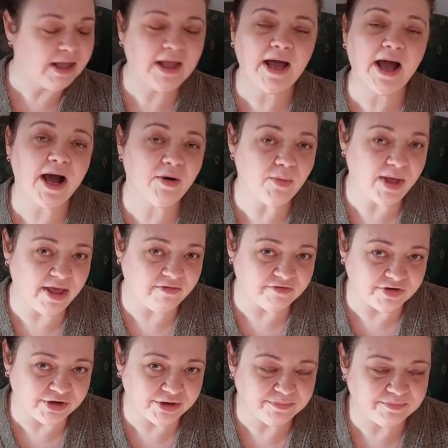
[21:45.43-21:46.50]

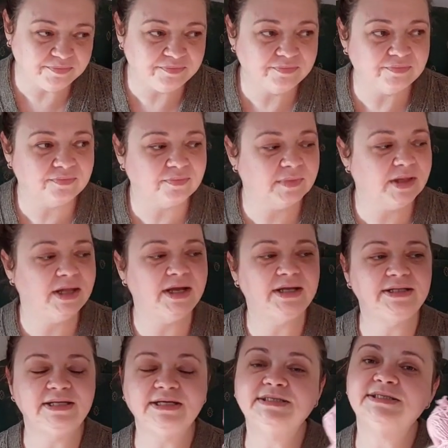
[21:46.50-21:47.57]
However,
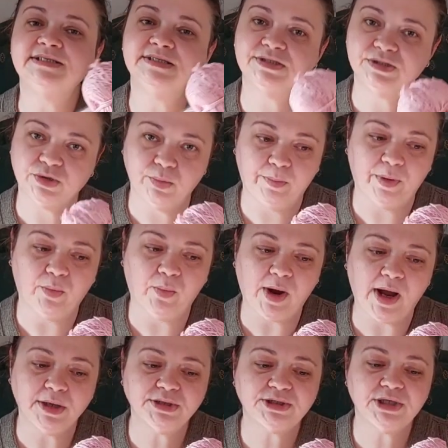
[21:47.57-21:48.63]
this is
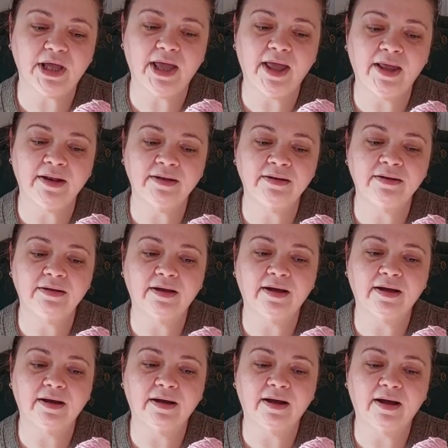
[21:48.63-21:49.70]
superwash, and
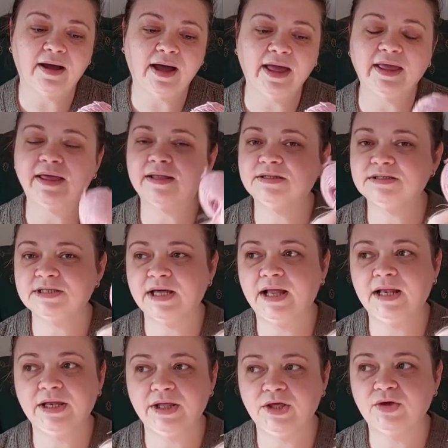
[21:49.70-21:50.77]
I can tell
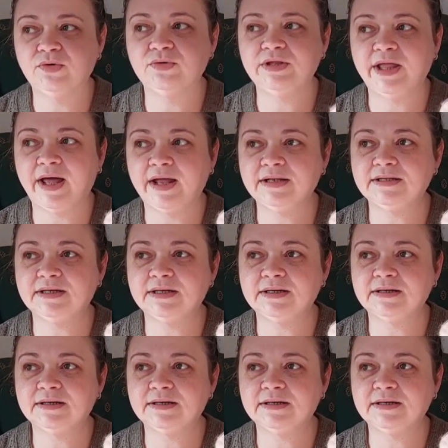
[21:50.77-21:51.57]
you that